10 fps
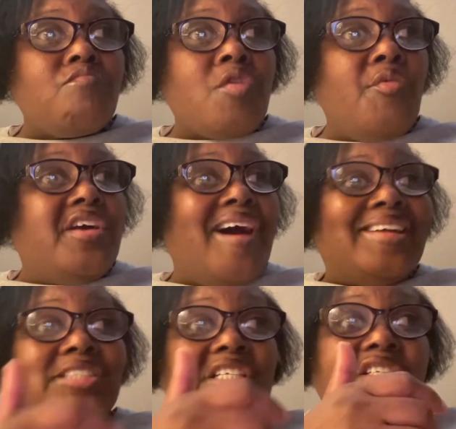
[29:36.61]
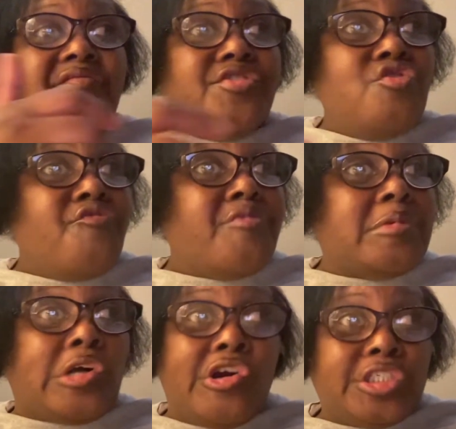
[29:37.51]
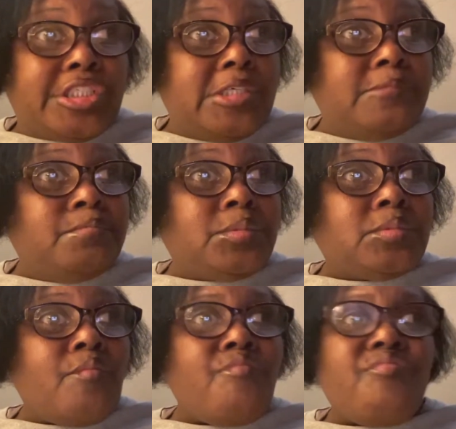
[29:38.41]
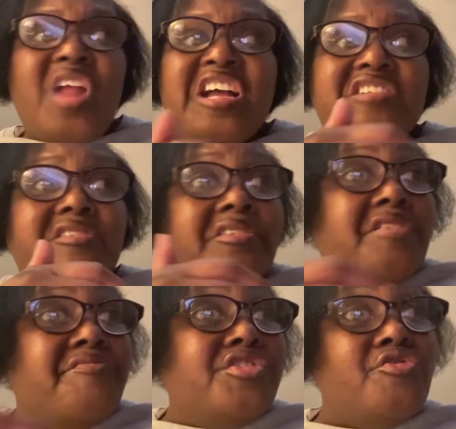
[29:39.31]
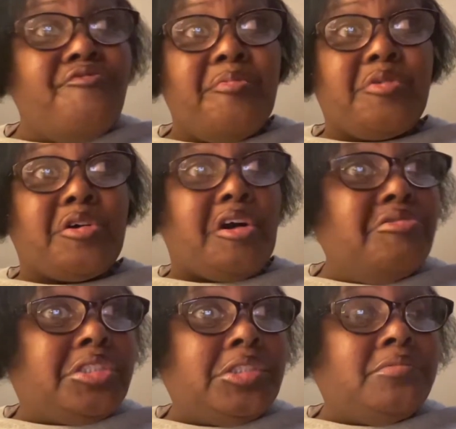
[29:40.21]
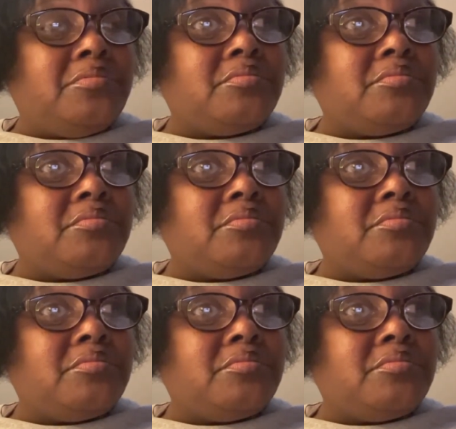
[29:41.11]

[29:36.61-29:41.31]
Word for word: When God deliver you from cursing, he delivered you from cursing.